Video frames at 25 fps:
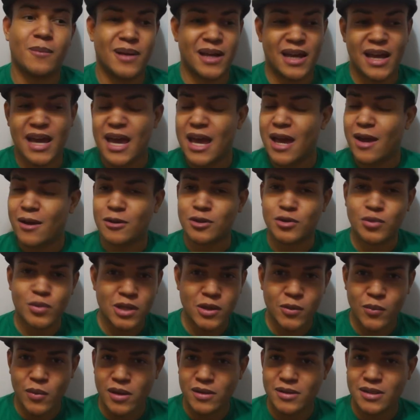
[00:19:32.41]
But it was
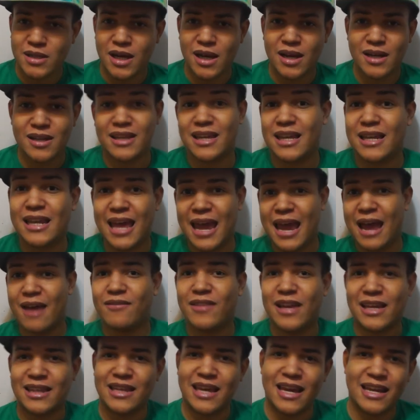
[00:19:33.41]
really well done. Then they
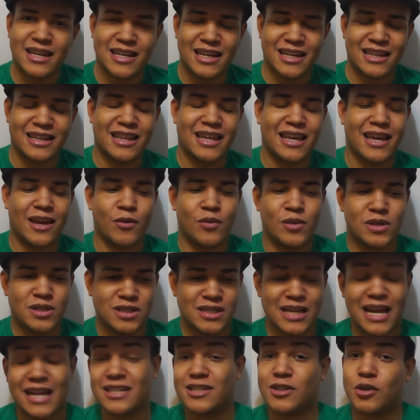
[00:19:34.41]
have like the ending thing, which
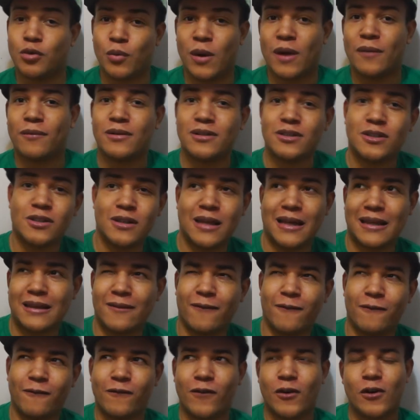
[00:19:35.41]
is actually referencing like
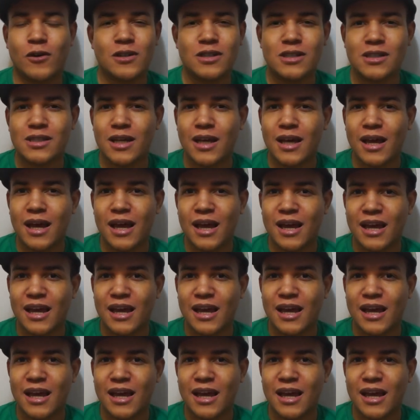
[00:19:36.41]
the first